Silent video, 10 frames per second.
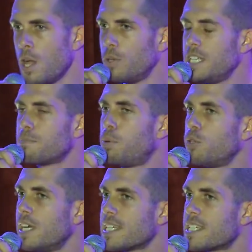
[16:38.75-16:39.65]
We need to
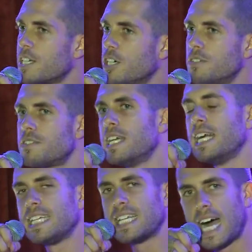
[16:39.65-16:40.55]
put ourselves
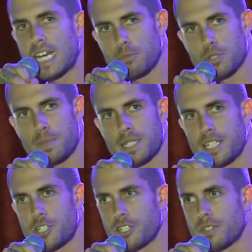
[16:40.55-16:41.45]
in the animal's
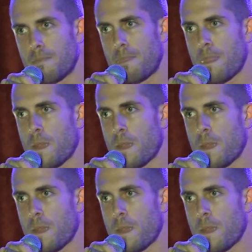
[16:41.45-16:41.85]
position.